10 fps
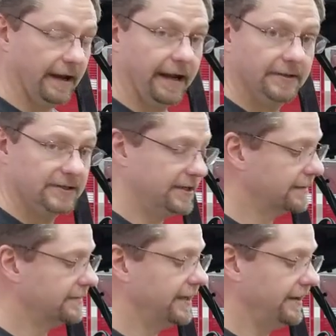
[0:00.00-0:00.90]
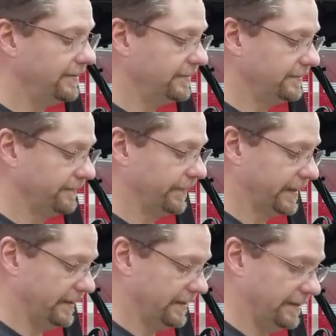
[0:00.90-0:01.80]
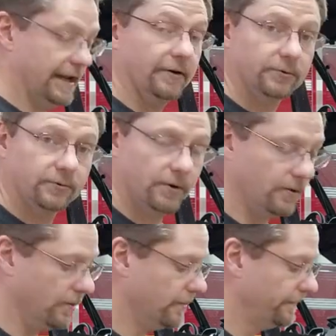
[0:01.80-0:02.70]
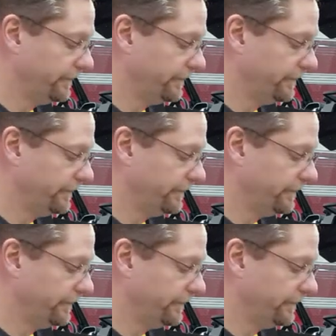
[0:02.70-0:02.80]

and stick the tail down through the hole.